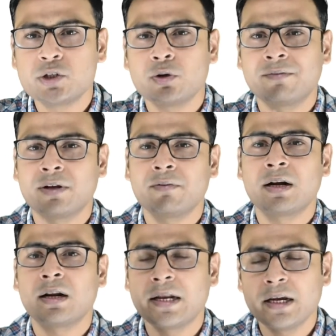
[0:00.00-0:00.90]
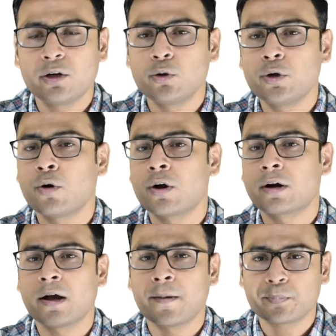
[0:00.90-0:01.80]
you have given a link to
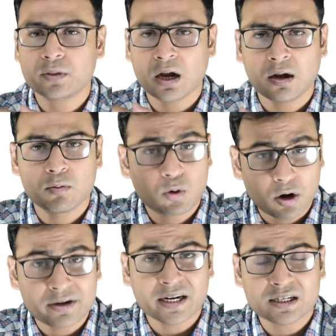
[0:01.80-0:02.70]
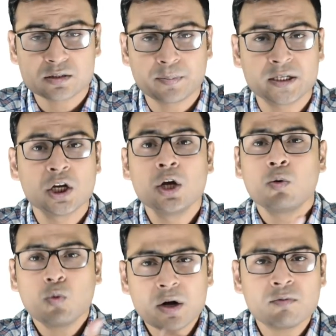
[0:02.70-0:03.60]
your contact us page,
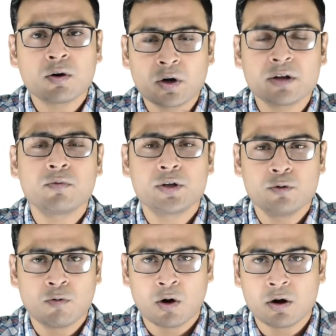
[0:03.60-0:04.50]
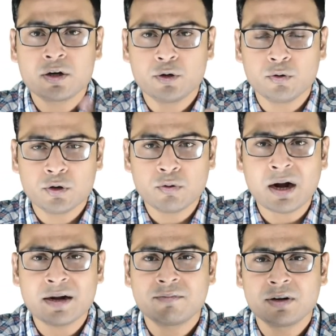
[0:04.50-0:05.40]
whatever you want, you
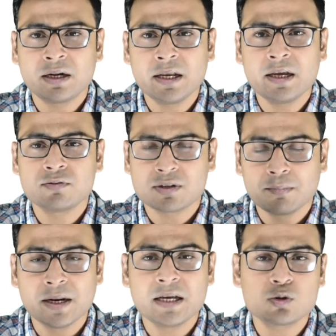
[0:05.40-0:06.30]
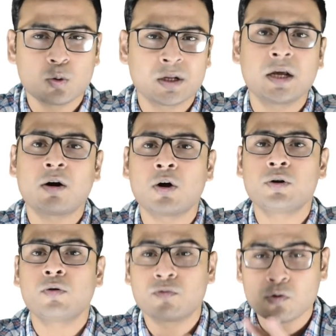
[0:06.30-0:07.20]
can definitely give some links over there on
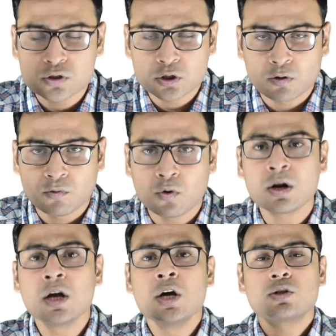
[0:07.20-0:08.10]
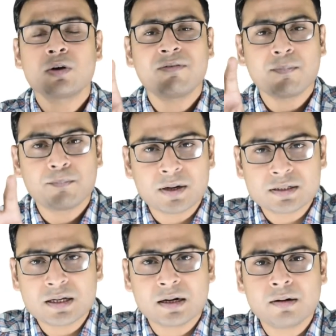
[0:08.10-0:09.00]
your 404. So if a
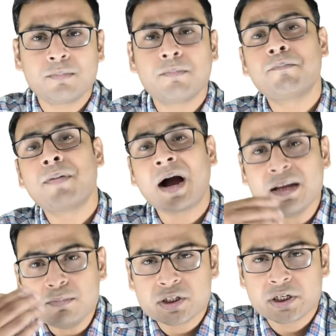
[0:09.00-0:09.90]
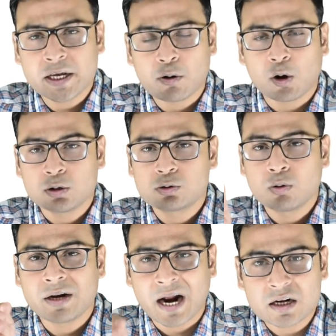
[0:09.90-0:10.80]
person by mistake also
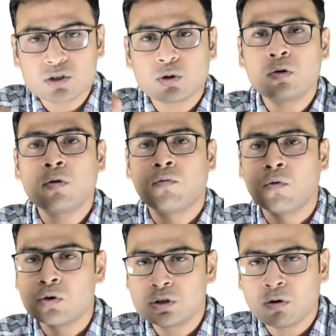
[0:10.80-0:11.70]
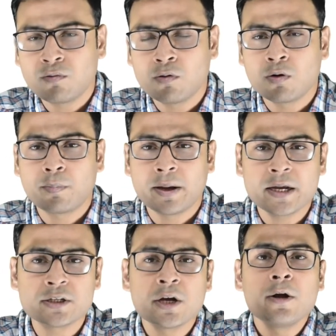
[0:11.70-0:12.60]
lands on your 404
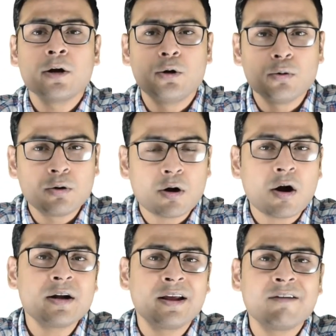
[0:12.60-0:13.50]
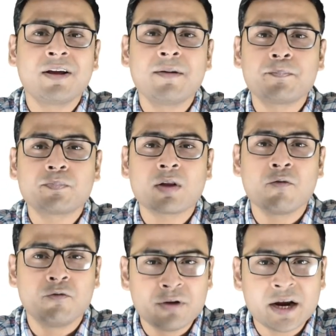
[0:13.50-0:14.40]
page, do not give him a
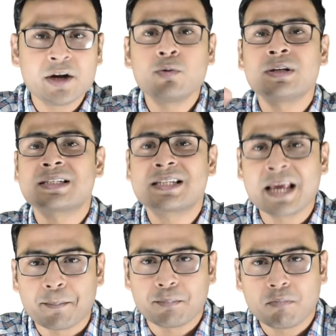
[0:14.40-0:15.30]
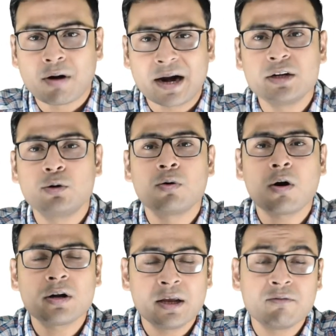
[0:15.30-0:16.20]
way to escape, right? Do
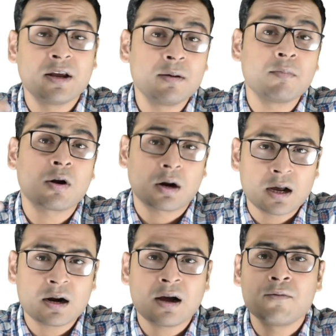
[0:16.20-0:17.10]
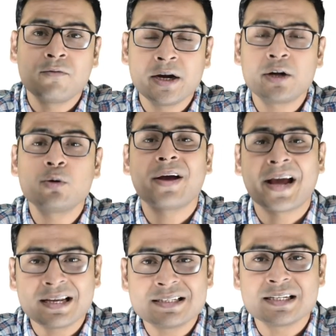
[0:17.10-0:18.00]
not give him or her a way to
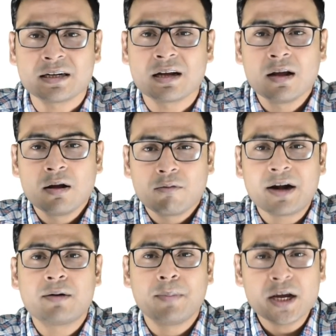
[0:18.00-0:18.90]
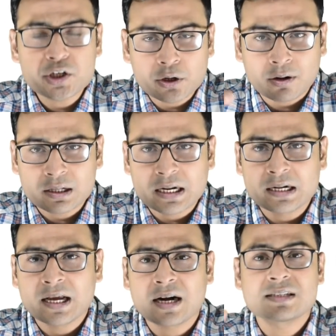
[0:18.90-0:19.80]
exit, right? Make sure that
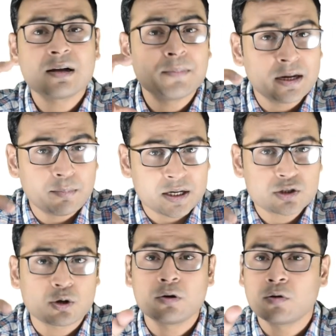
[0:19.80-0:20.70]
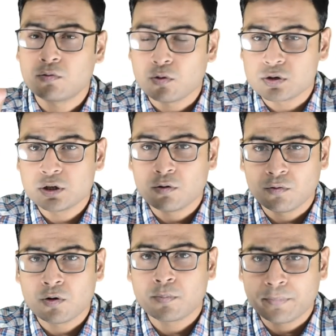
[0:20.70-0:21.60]
there are some elements on your
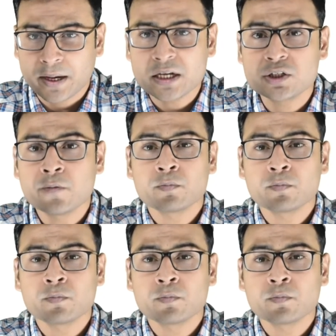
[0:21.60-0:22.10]
404 page,